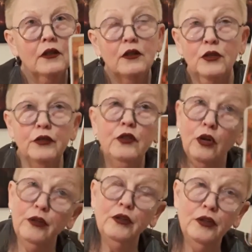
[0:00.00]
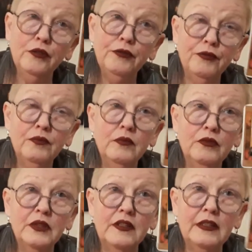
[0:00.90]
You've
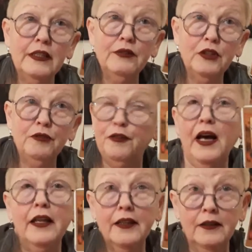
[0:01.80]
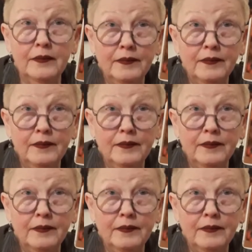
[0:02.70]
received a father